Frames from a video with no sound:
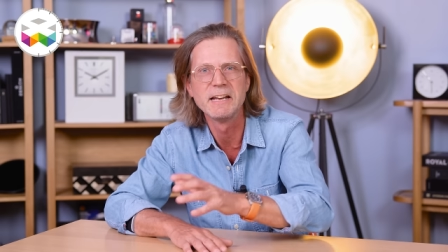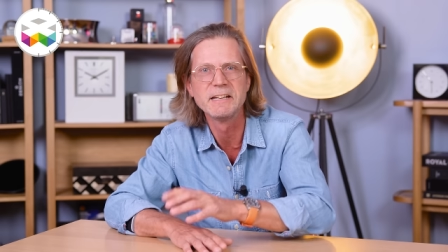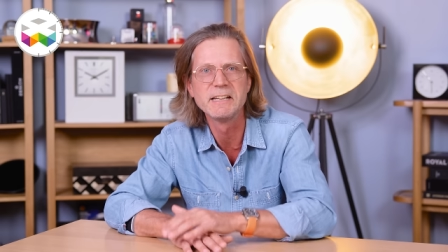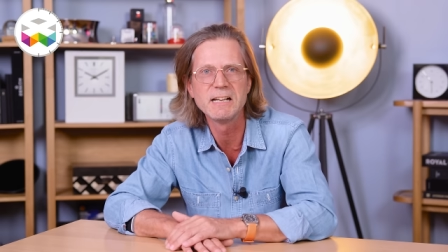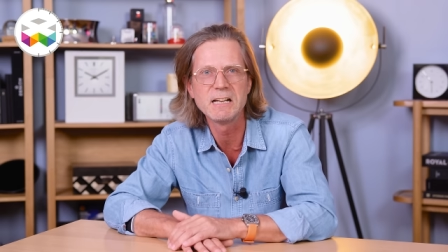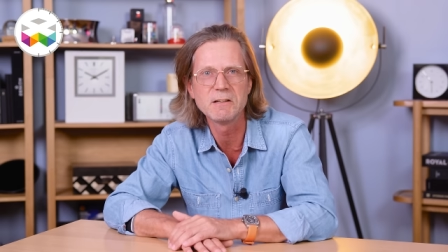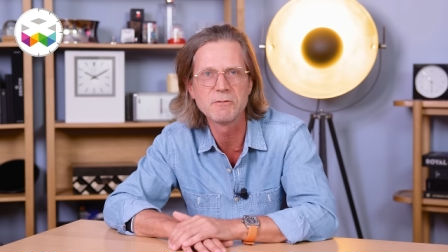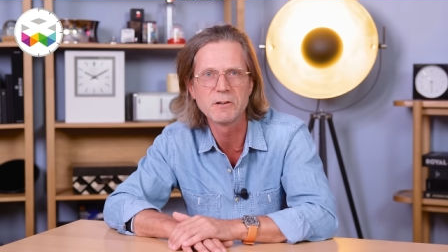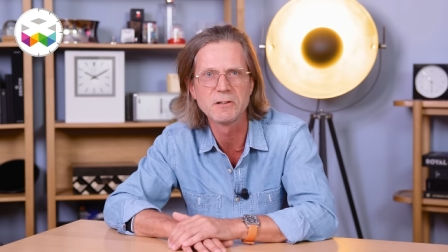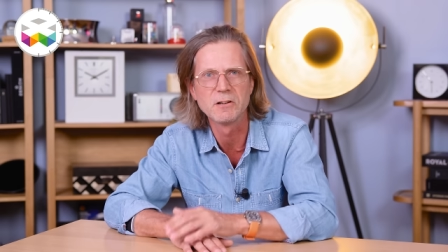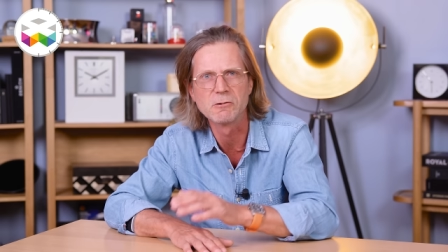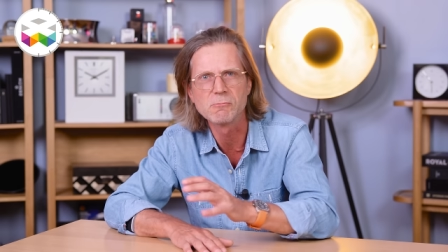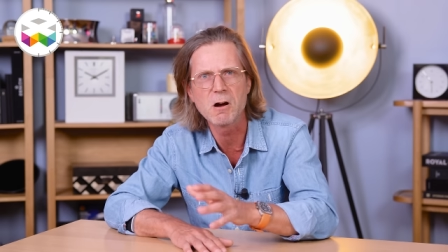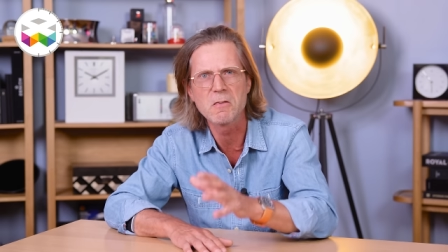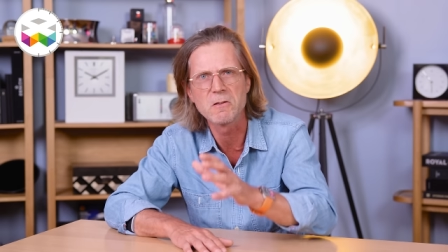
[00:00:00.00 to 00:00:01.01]
and delivered
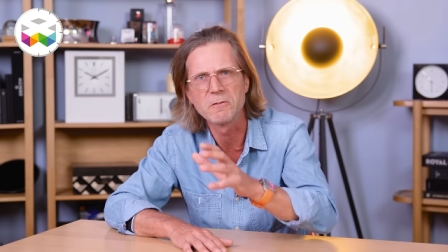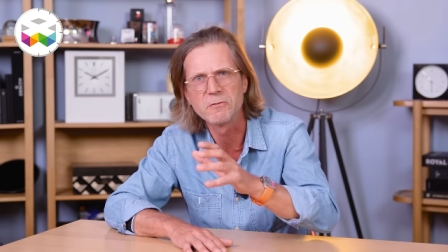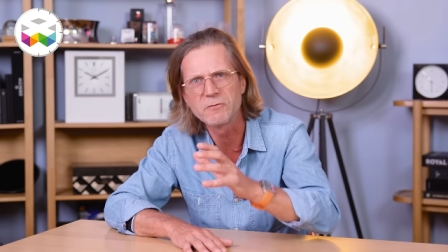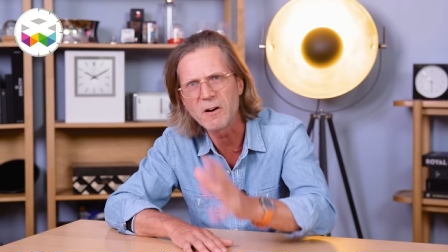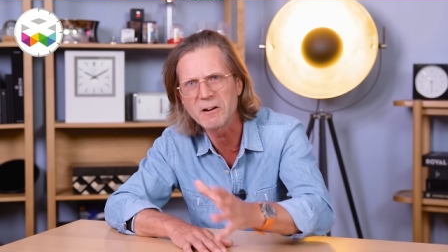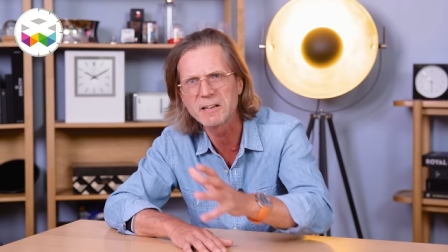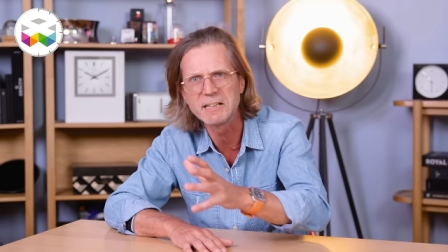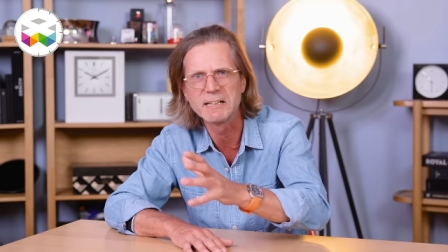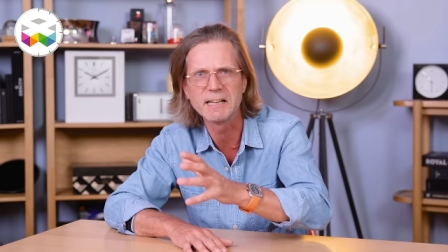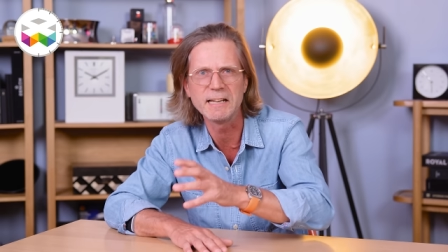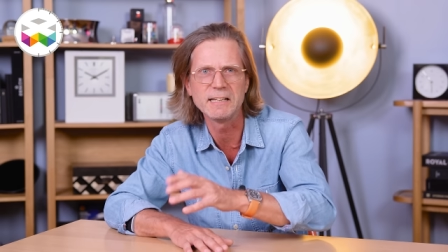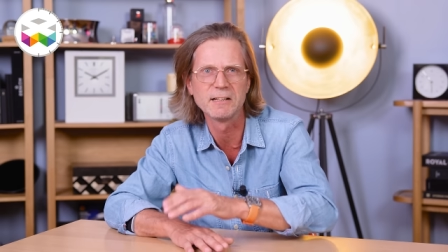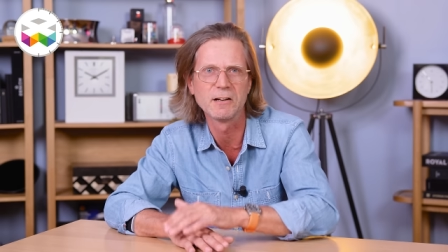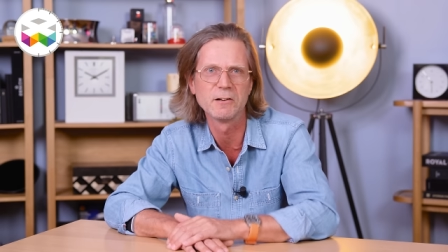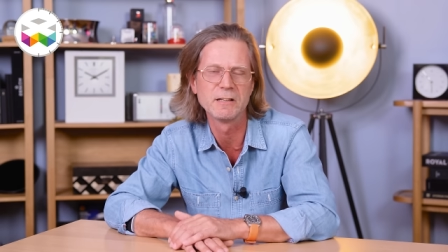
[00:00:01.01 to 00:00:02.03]
a rather funky
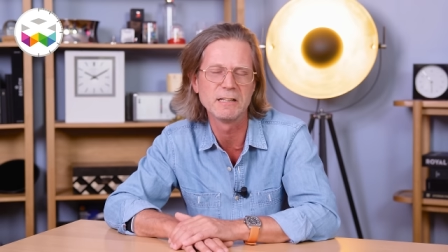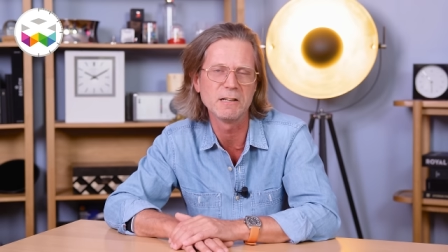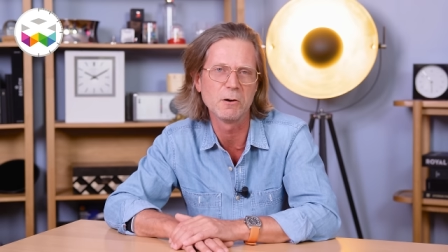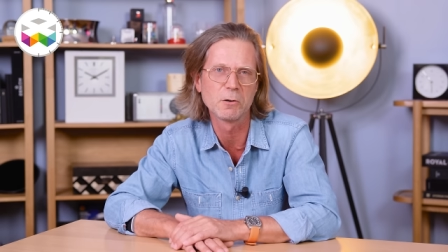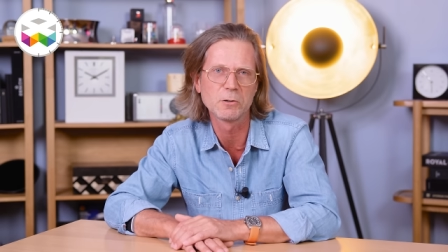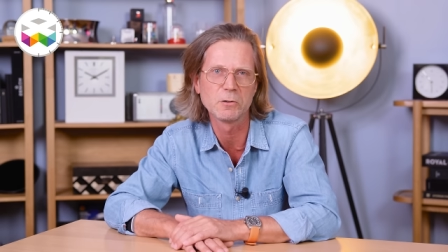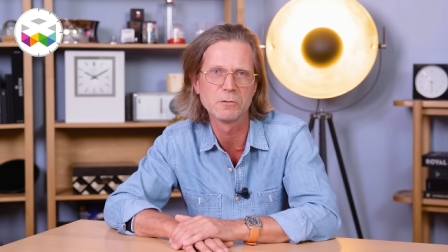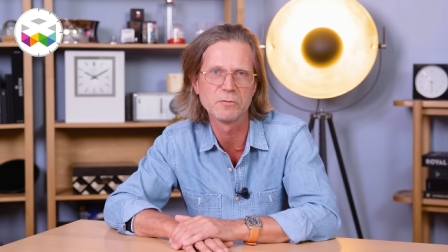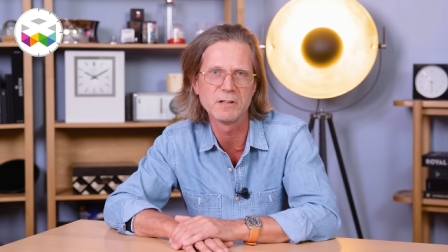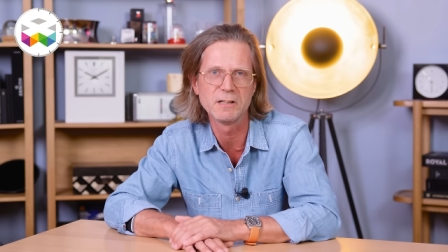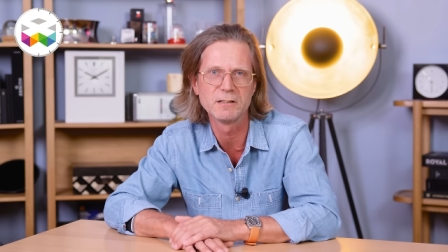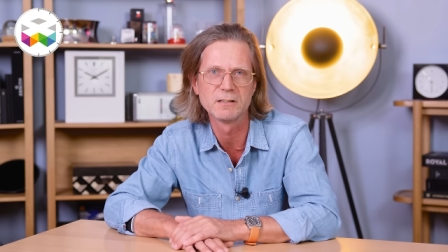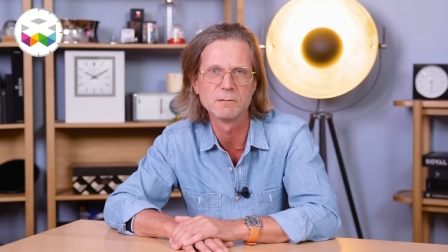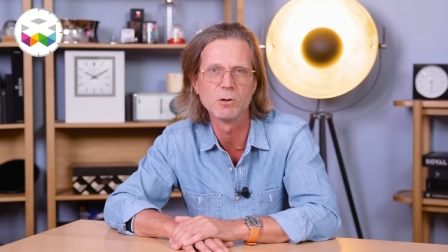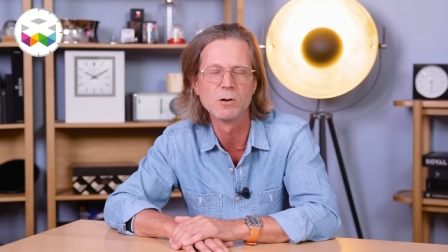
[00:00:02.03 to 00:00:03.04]
take on the octo
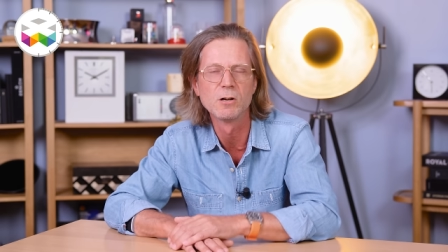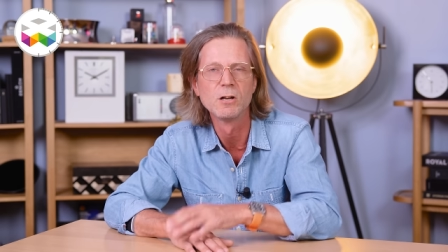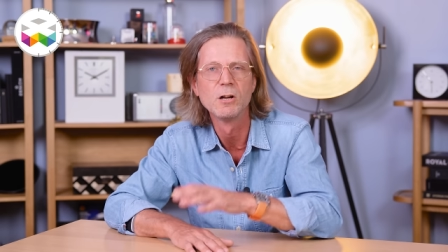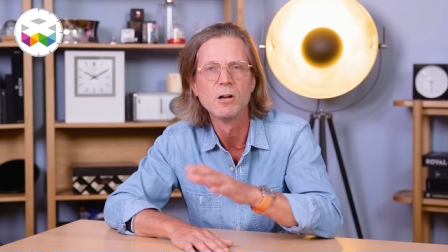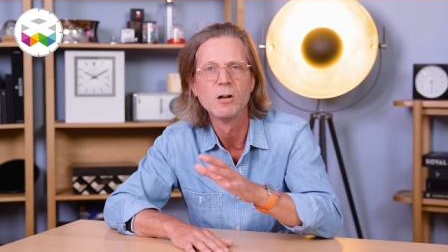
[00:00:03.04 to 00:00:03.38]
finissimo.